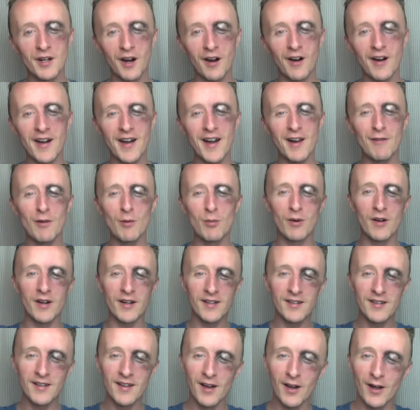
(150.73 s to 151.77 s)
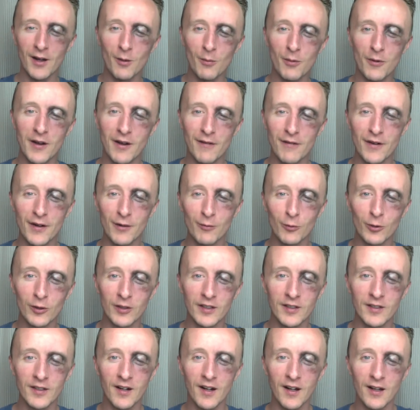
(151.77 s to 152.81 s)
All right, everybody. I hope you are having a really
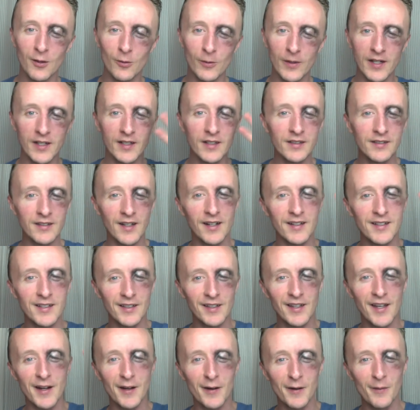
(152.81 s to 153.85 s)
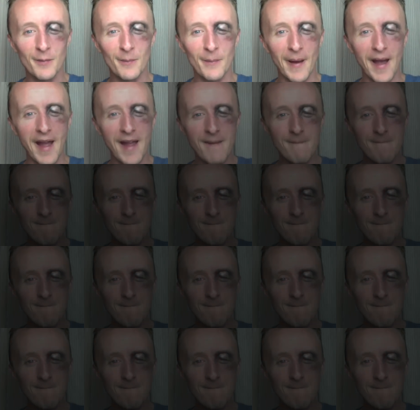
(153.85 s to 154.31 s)
good Halloween. Talk to you later. Bye.